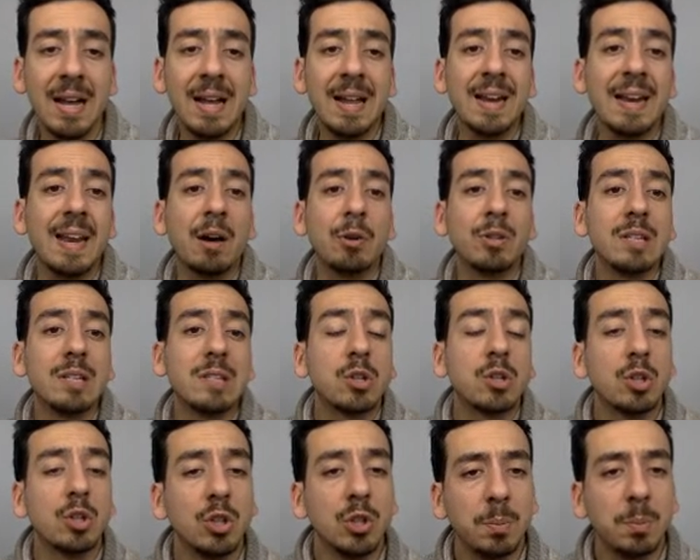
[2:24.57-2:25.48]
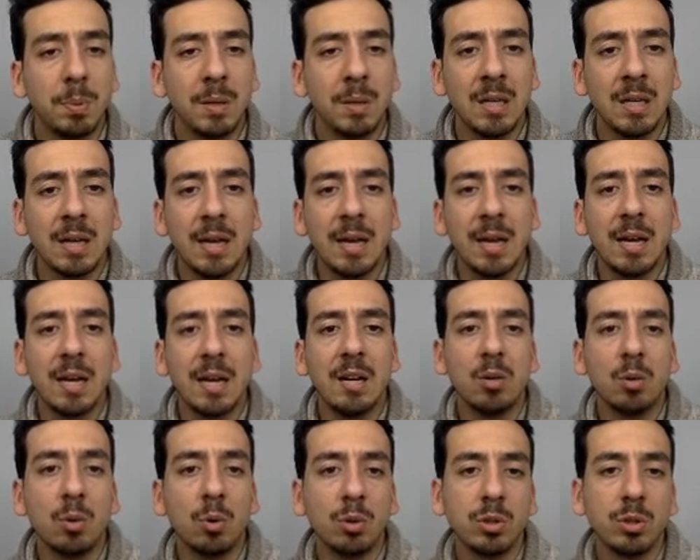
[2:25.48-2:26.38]
Now, this could be in
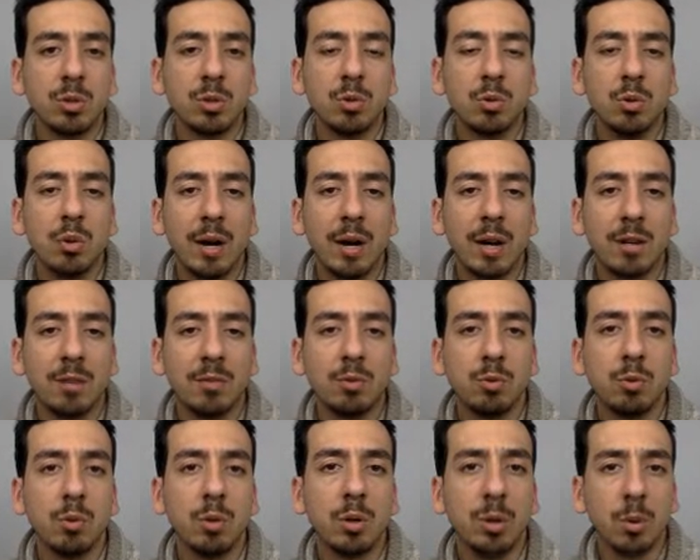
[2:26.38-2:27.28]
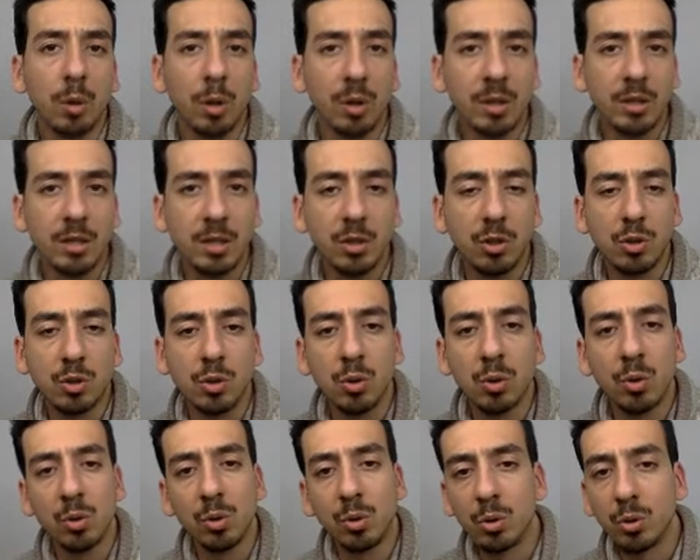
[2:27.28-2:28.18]
order to kind of do a quality
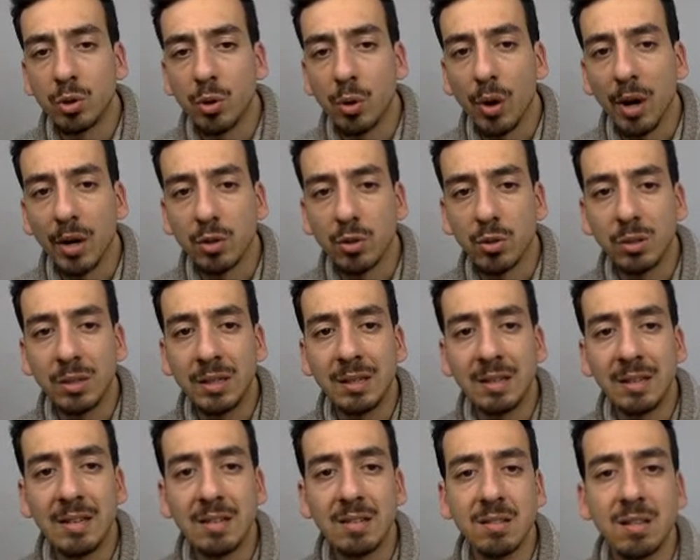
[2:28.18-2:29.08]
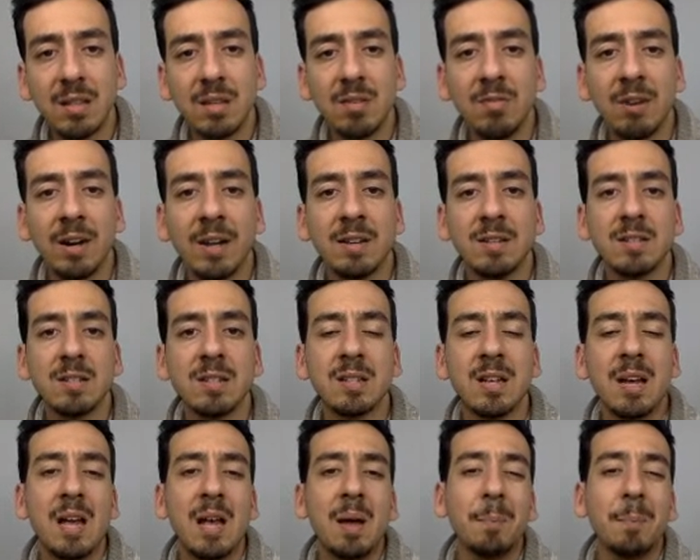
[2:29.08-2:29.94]
control or to actually test the devices,